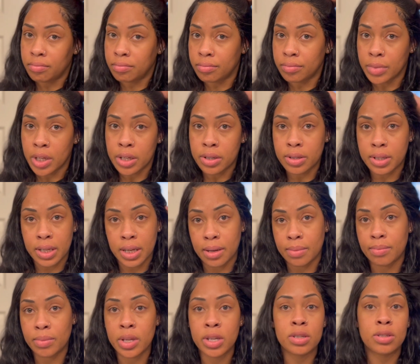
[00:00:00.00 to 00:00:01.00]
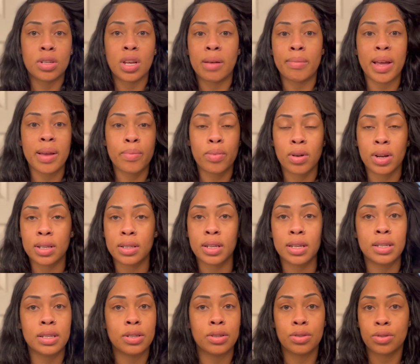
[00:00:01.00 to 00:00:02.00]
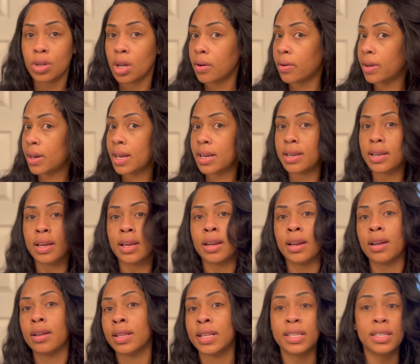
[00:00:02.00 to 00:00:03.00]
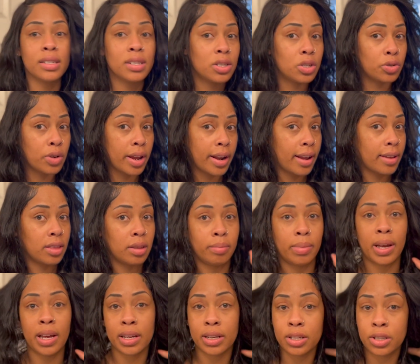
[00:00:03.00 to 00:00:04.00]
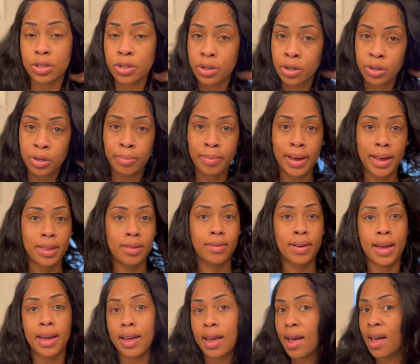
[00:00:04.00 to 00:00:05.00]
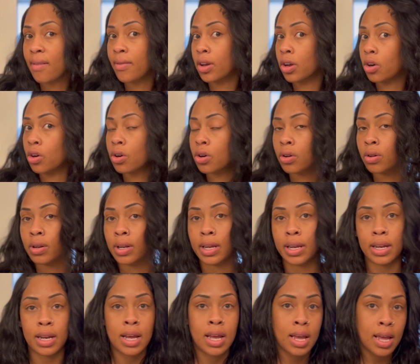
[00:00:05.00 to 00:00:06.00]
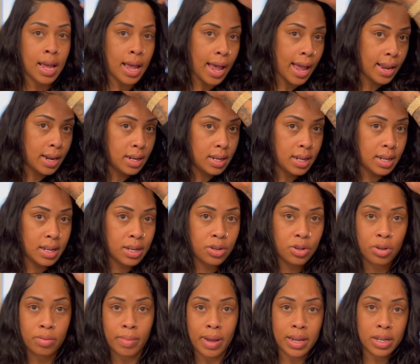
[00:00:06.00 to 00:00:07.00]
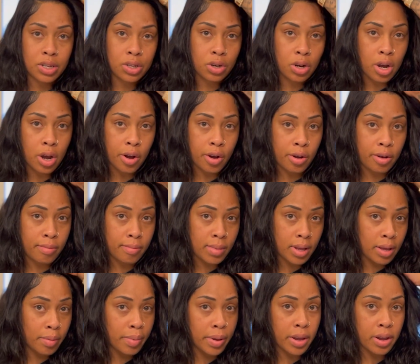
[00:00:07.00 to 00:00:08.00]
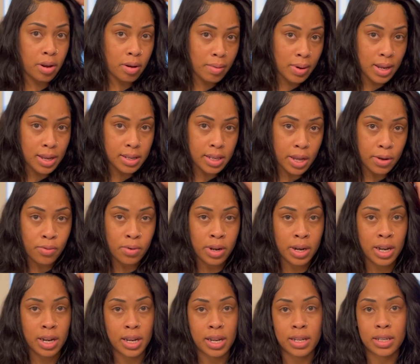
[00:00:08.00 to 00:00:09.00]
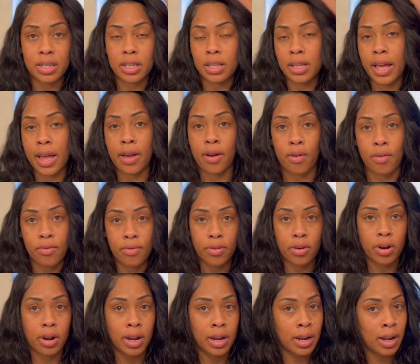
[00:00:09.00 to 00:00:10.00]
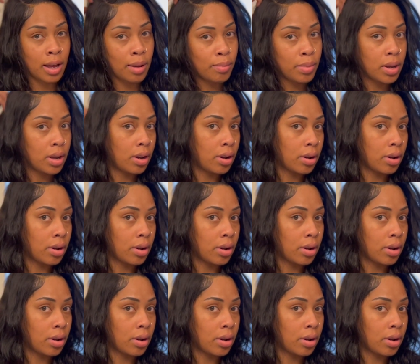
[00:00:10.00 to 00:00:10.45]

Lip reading: you see, you saw my process, you saw what I did. This is straight out the box too, by the way. I haven't curled it. I did do my comb up here because I wanted it to lay over and not be all